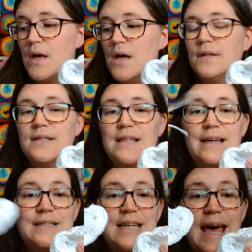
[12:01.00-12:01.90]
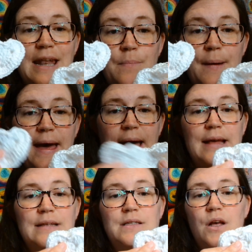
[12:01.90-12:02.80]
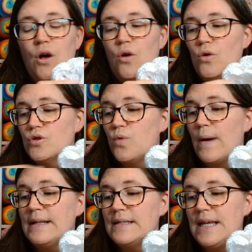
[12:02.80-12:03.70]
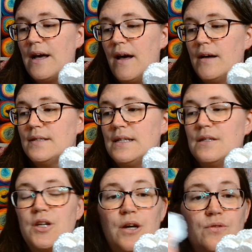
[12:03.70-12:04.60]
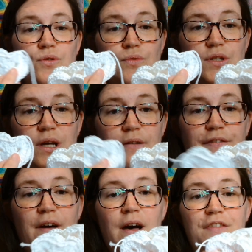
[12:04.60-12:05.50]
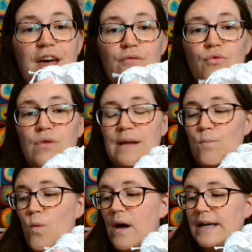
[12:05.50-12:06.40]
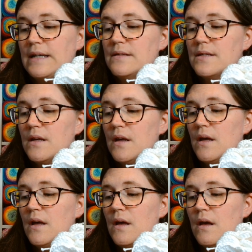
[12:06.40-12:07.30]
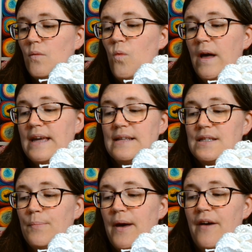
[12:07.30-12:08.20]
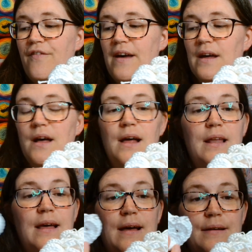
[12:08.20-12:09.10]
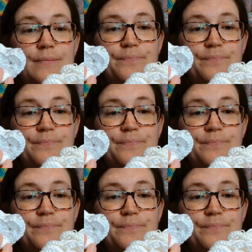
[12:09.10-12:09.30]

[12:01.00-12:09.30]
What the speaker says: So that's 10 pairs or 20 hearts in total so far. They're all in white. White is the perfect colour.